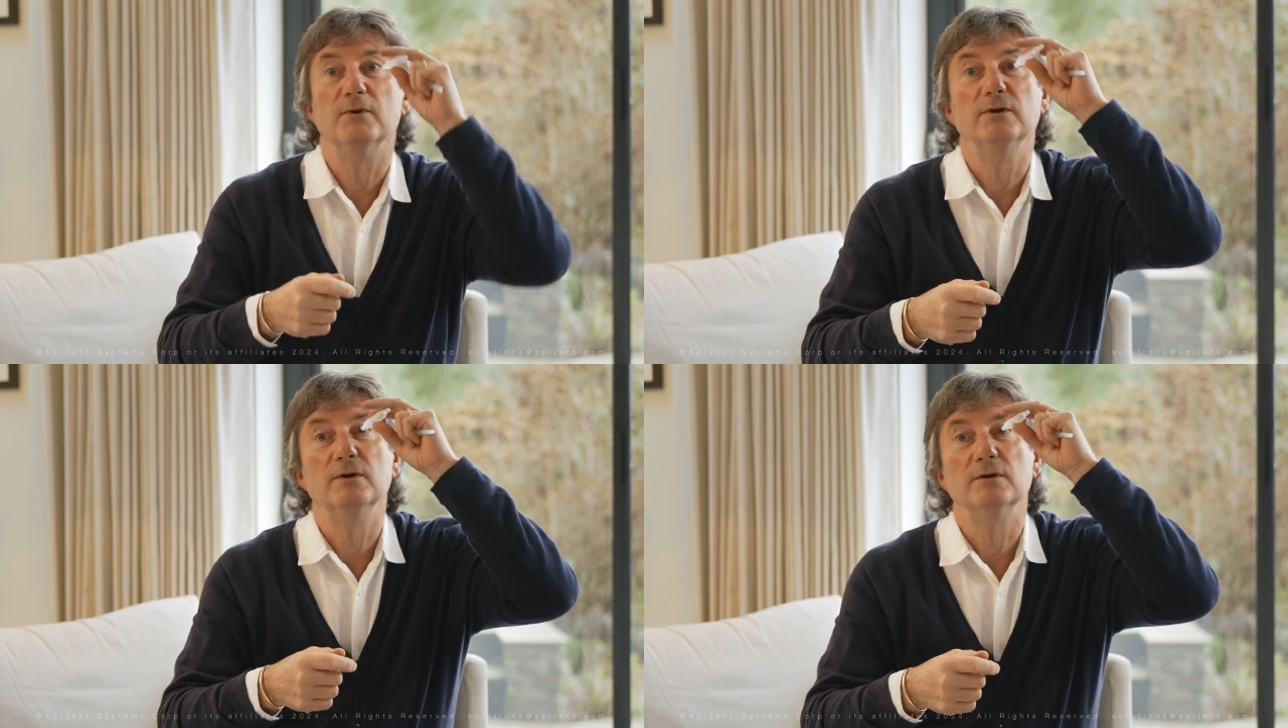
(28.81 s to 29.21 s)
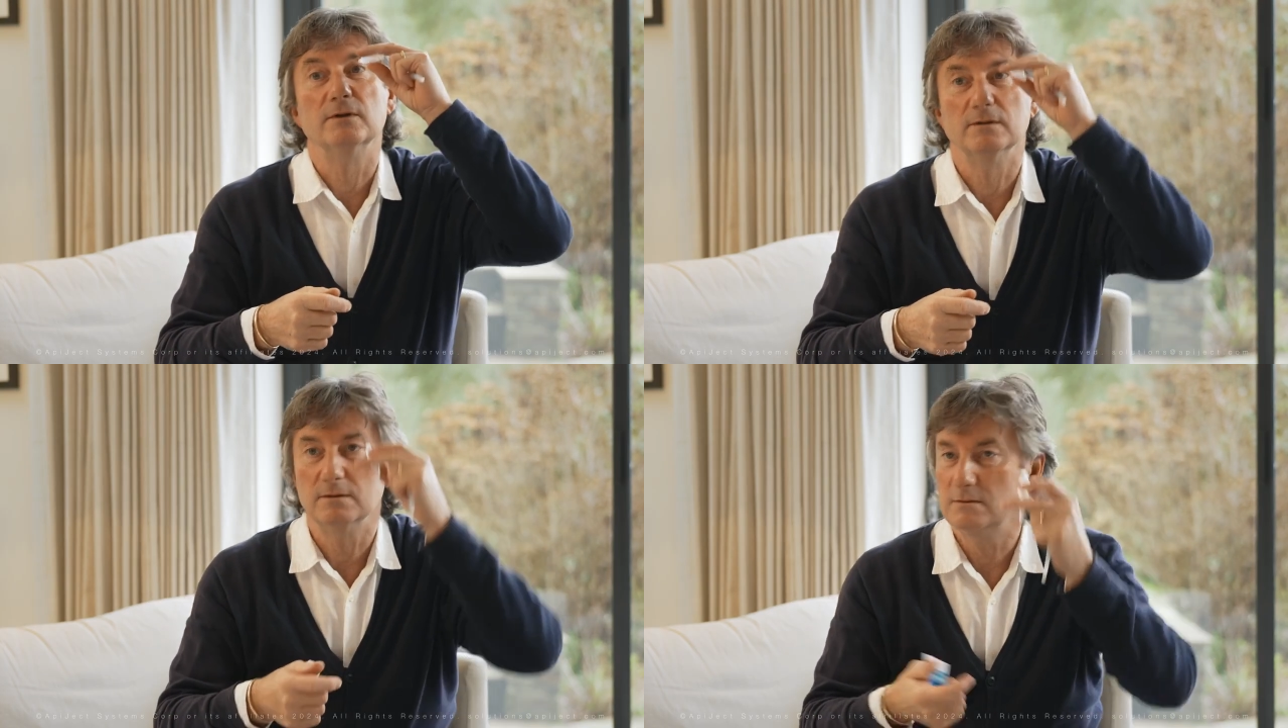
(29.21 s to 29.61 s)
and you
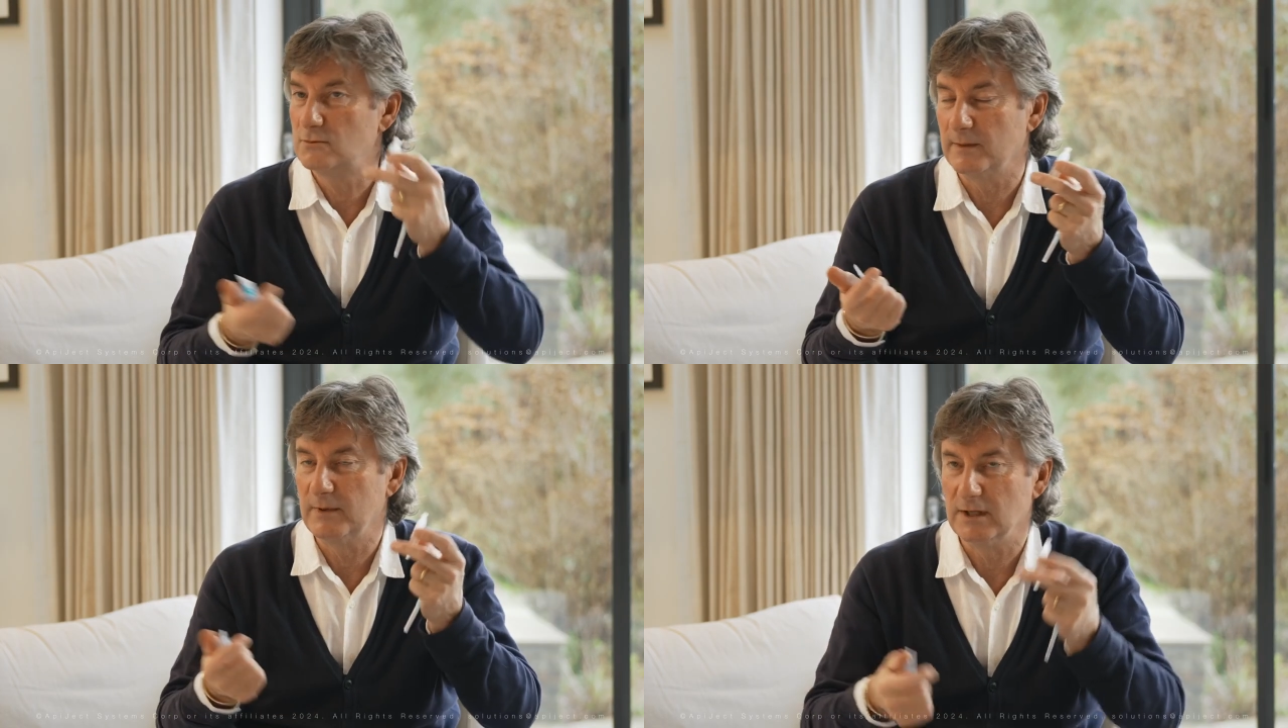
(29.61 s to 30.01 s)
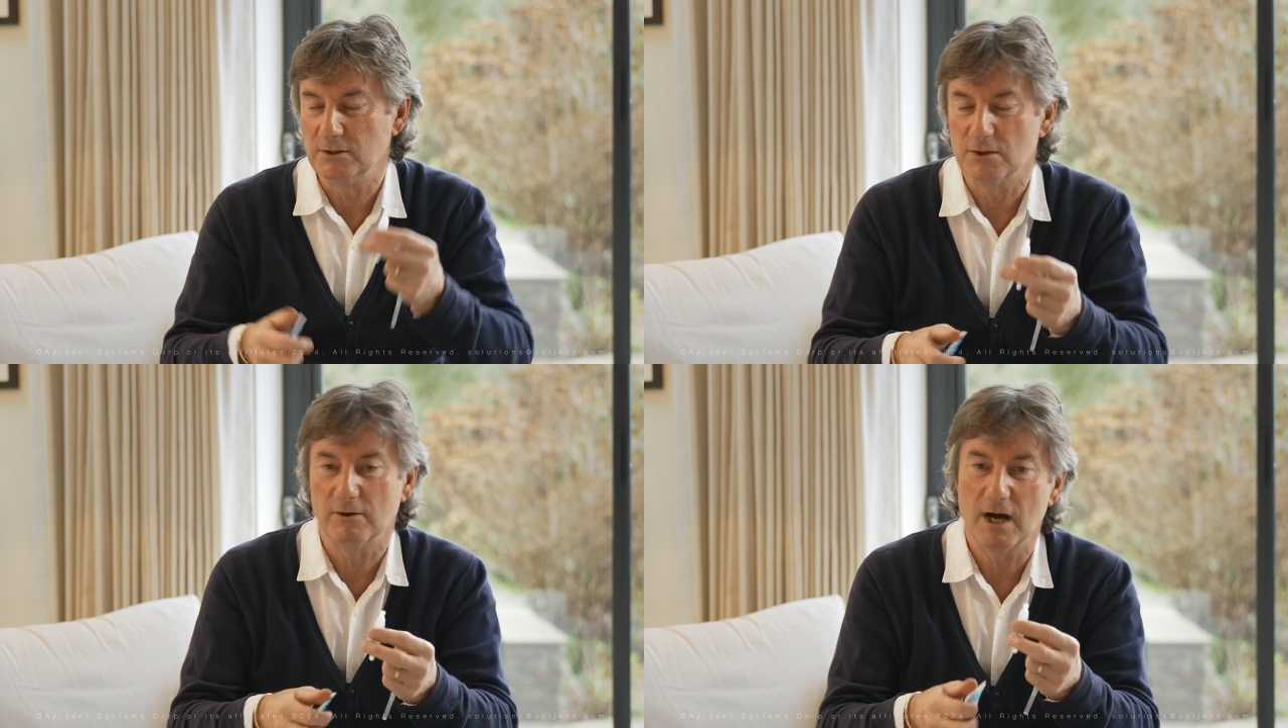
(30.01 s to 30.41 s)
can drip it
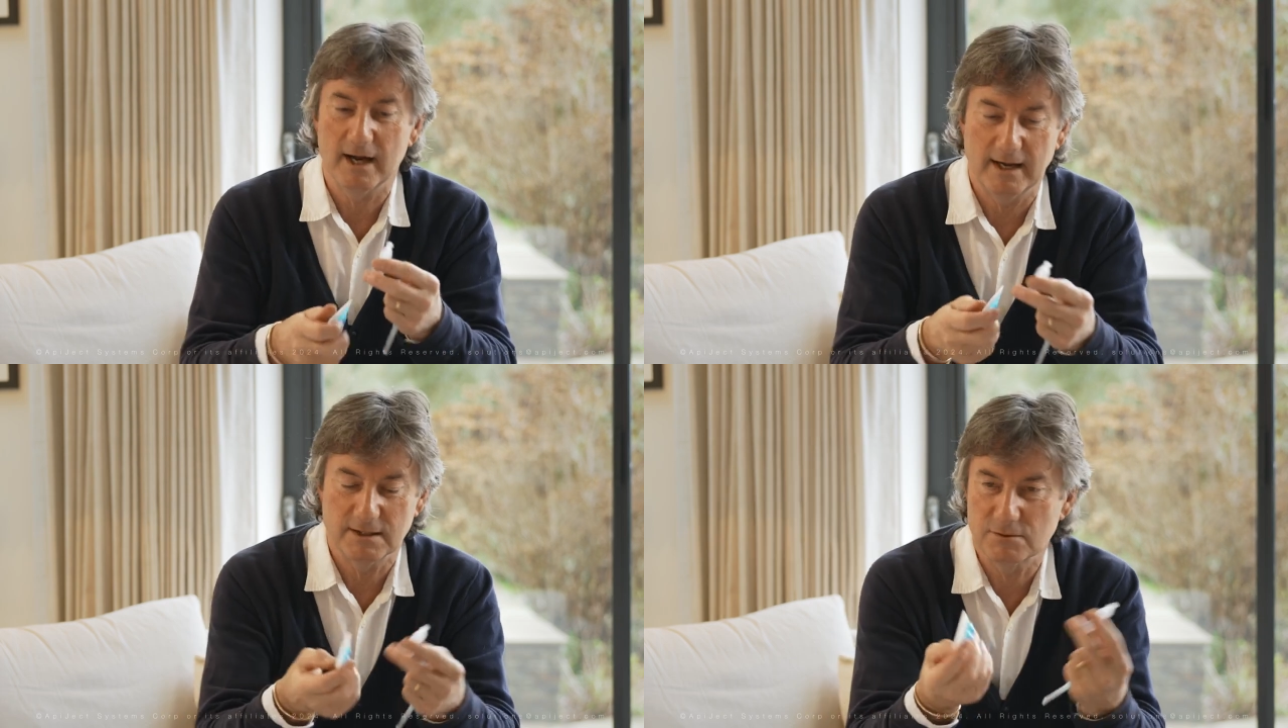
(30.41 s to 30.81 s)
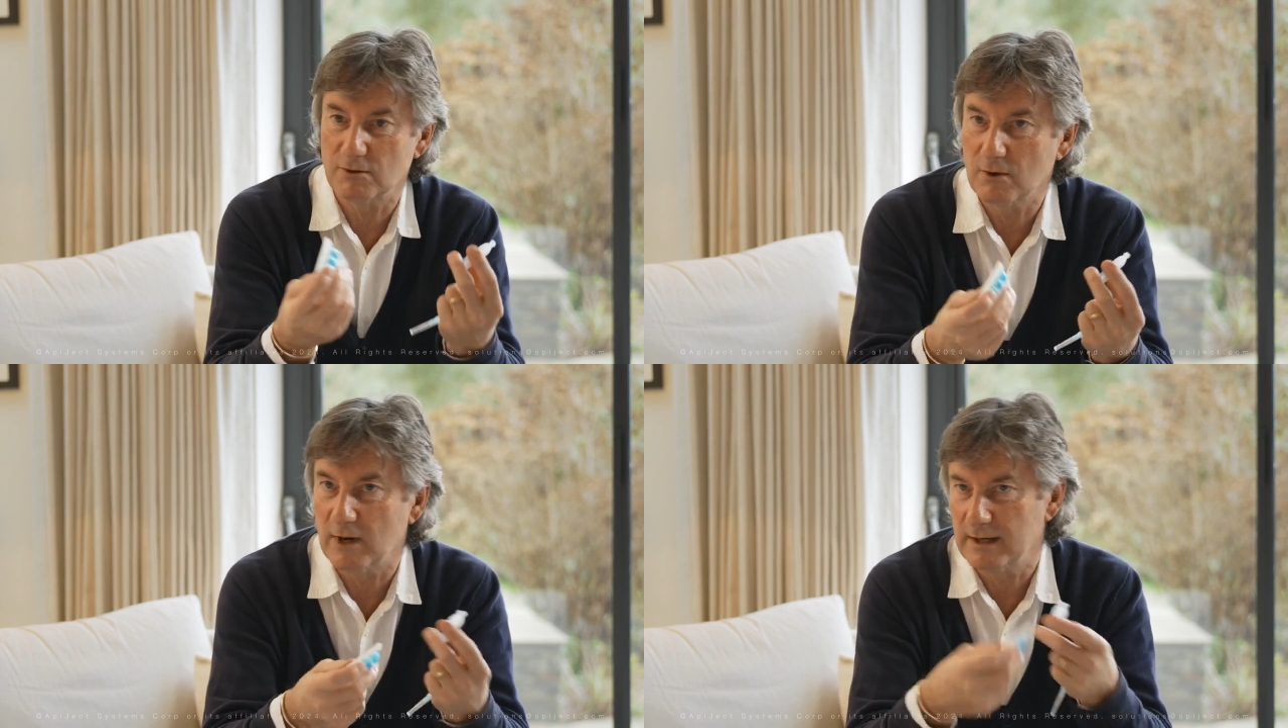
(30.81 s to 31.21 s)
into your eye as
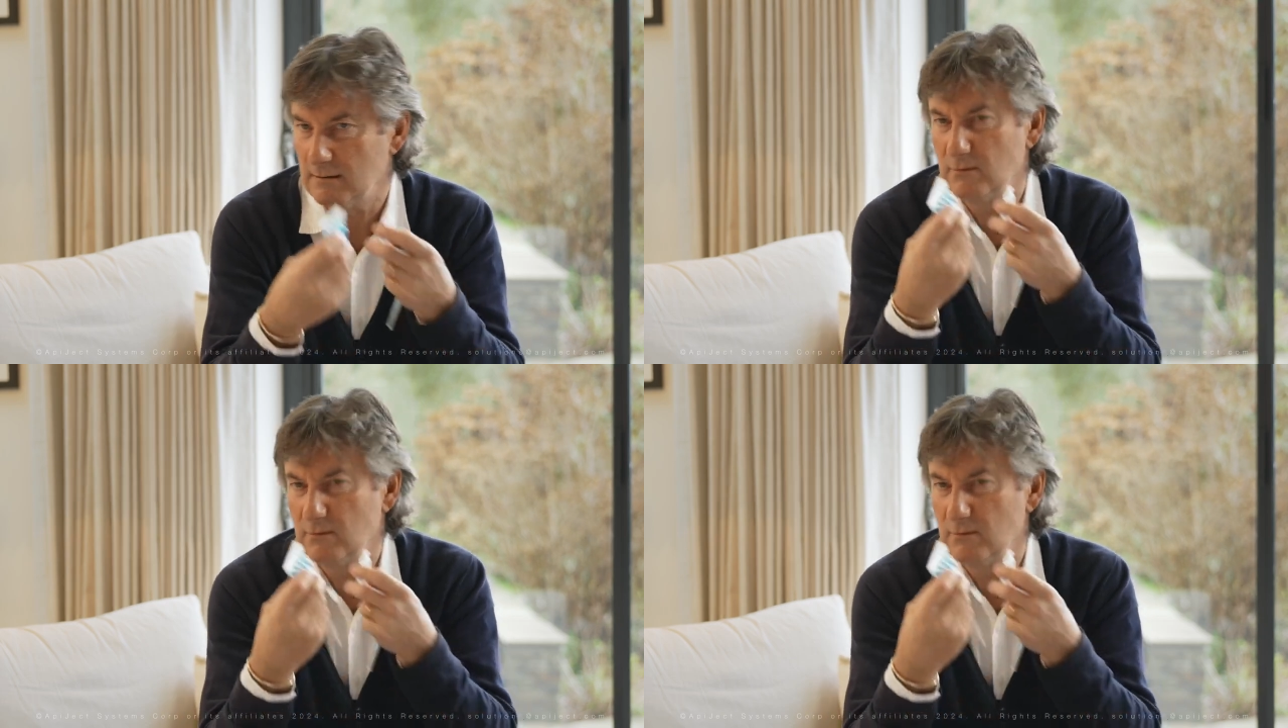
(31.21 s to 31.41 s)
required.